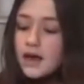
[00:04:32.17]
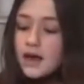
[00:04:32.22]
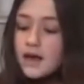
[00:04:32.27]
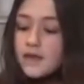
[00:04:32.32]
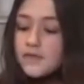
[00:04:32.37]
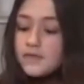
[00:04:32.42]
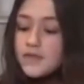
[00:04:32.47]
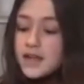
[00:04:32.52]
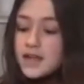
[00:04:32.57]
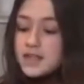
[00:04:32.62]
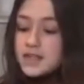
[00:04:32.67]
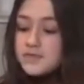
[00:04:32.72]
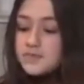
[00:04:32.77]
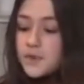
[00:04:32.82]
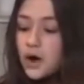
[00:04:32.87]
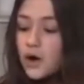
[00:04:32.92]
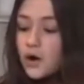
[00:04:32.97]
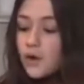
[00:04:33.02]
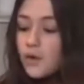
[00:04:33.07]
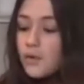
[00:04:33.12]
This
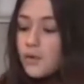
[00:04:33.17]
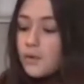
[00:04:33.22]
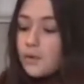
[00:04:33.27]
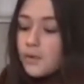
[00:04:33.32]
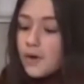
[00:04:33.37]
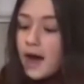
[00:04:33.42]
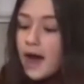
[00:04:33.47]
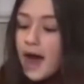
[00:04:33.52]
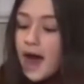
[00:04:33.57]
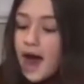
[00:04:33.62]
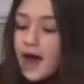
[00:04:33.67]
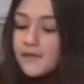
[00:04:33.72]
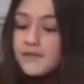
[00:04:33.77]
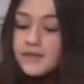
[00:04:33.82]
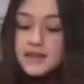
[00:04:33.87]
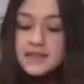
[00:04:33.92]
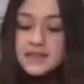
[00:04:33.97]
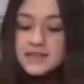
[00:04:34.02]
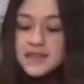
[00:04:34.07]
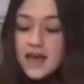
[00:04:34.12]
row will have
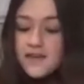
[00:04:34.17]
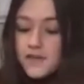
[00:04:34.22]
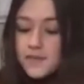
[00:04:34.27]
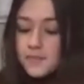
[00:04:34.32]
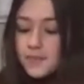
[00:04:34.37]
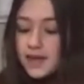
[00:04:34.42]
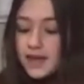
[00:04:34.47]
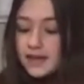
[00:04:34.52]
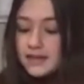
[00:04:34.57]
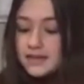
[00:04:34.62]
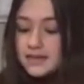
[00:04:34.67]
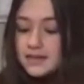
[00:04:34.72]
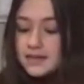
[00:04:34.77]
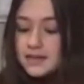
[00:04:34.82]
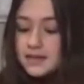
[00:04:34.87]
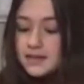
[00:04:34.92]
7 beads.